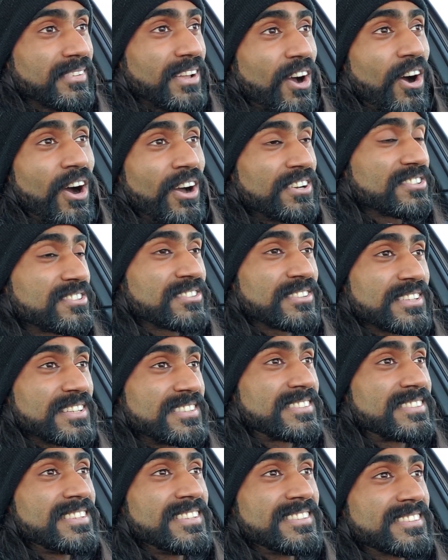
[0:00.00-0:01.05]
Honestly,
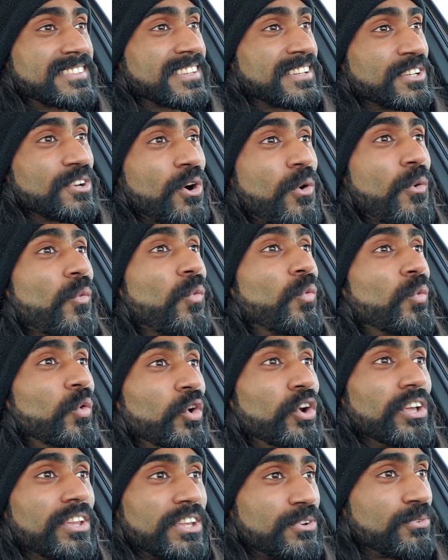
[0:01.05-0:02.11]
scenes can go
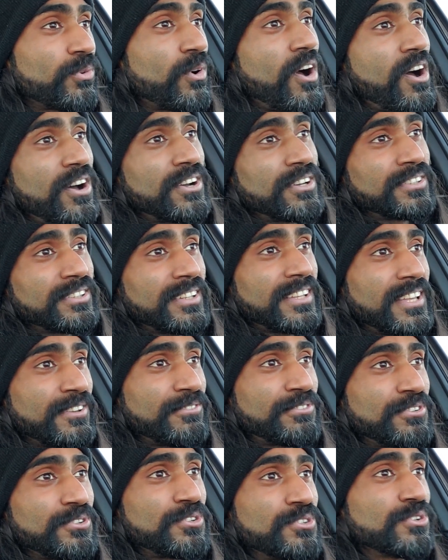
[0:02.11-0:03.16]
really wrong
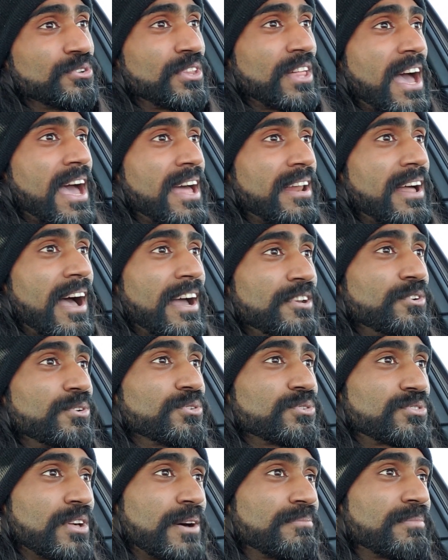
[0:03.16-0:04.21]
if you do that. I
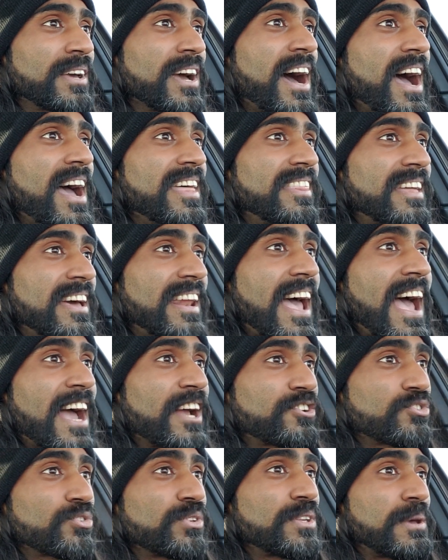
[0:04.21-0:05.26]
know some guy that
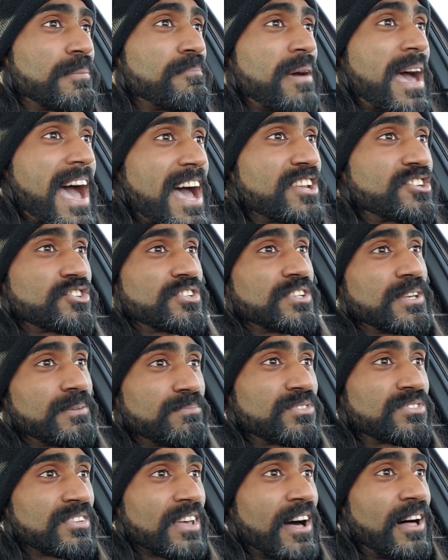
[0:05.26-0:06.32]
actually imagined
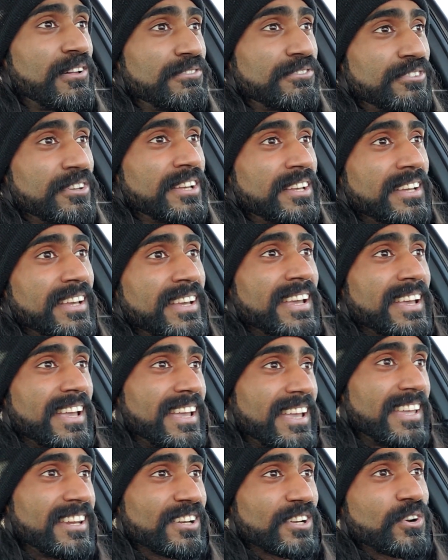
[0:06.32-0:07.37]
himself
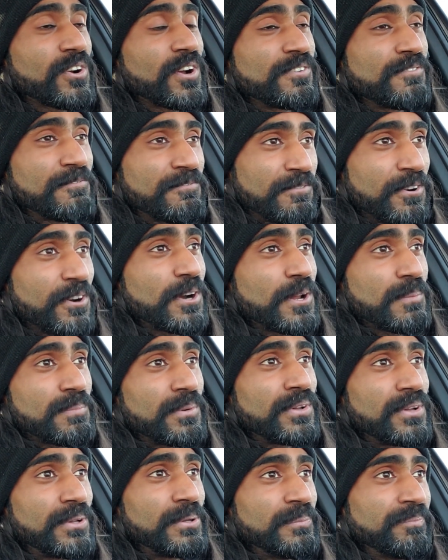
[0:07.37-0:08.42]
in a
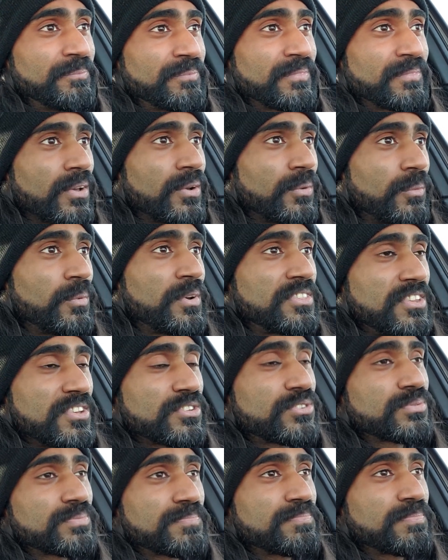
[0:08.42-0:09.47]
convertible with
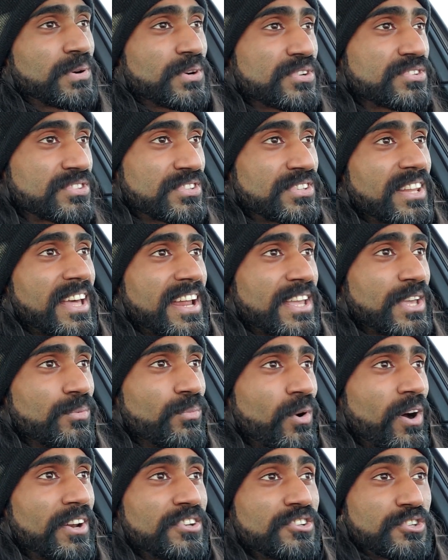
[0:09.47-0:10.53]
this person that he
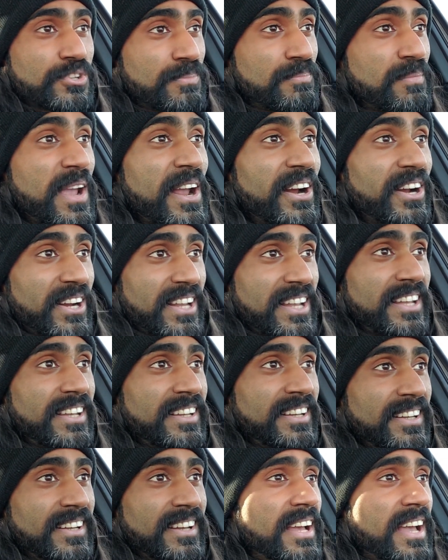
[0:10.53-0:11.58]
wanted to marry
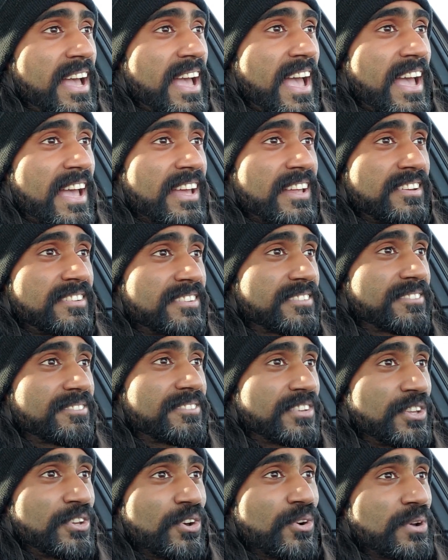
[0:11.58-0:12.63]
and
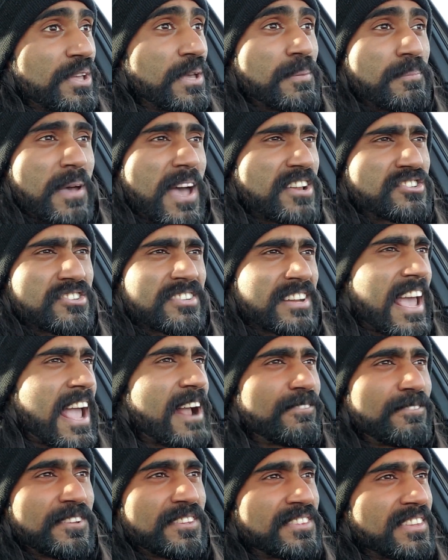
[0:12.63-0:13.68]
you know he imagined
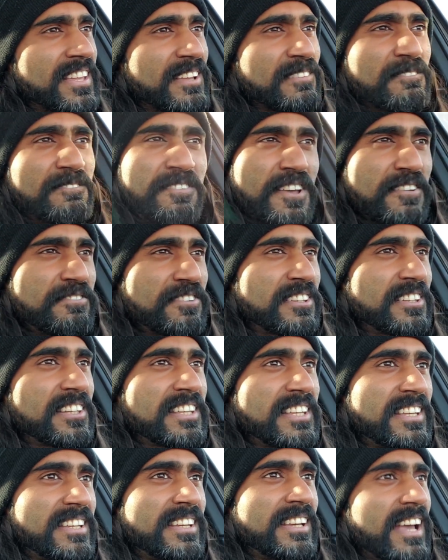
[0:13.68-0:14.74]
everything
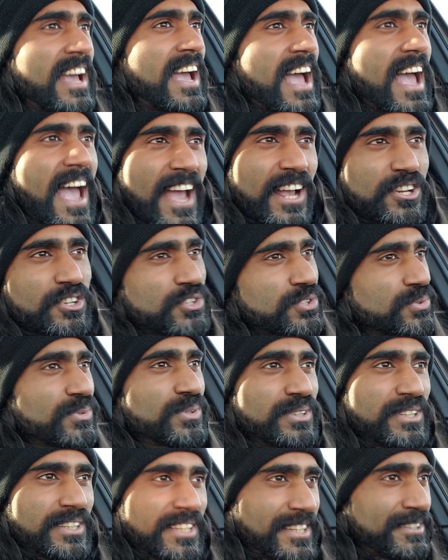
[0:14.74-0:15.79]
vividly
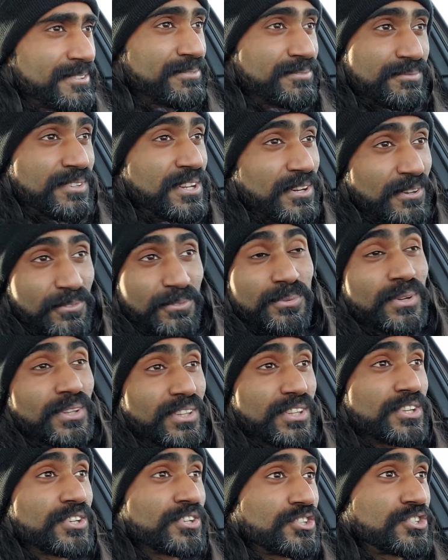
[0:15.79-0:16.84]
actually did a
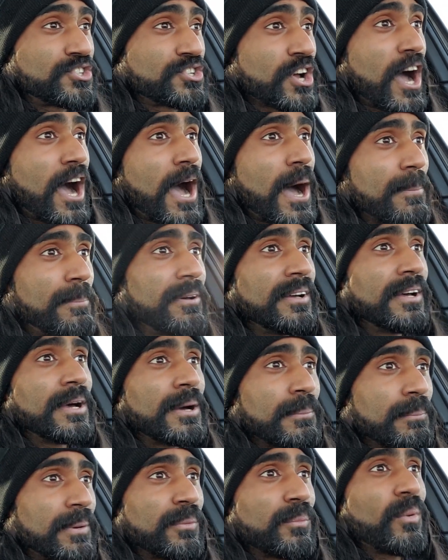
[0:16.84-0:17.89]
really good job
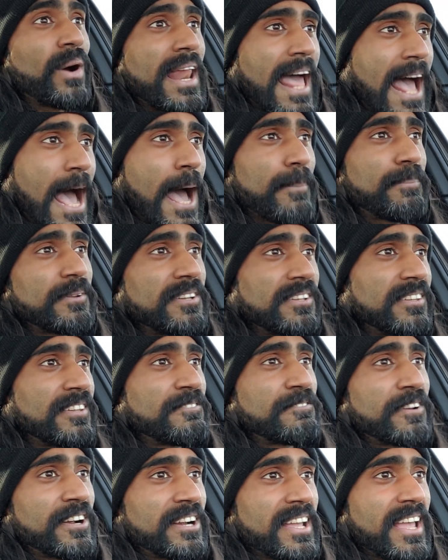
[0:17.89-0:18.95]
but what happened in the
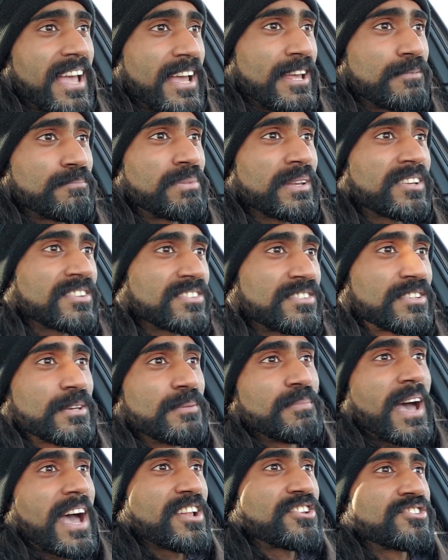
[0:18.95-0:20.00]
very end because he
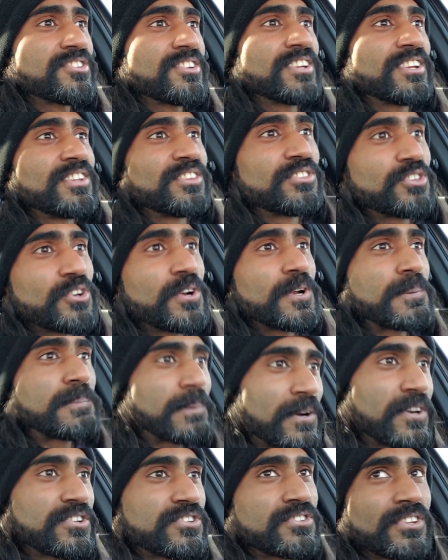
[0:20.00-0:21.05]
imagined it in third
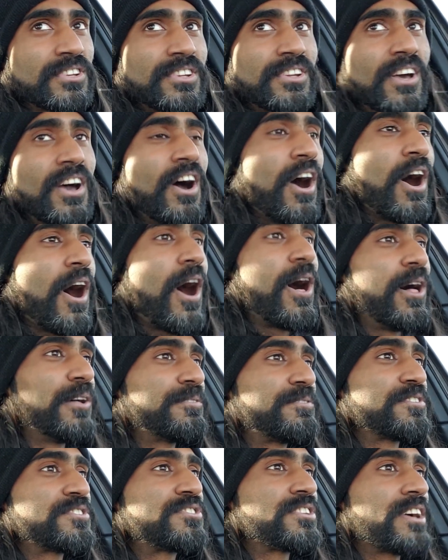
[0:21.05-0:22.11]
person all
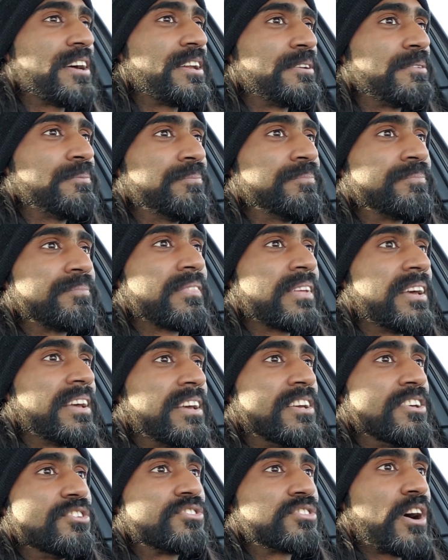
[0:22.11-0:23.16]
of a sudden
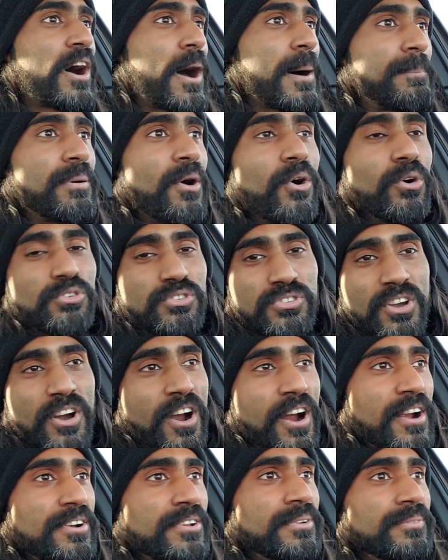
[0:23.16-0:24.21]
he saw a
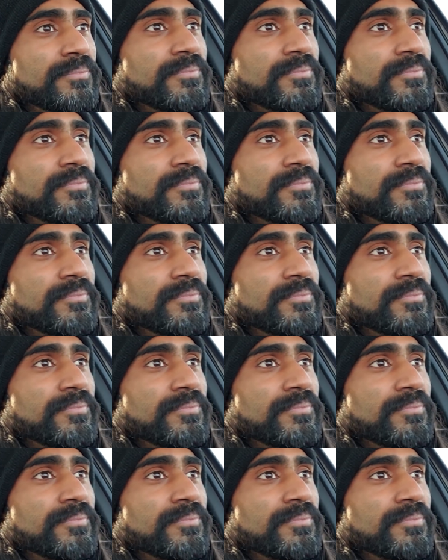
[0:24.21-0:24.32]
postcard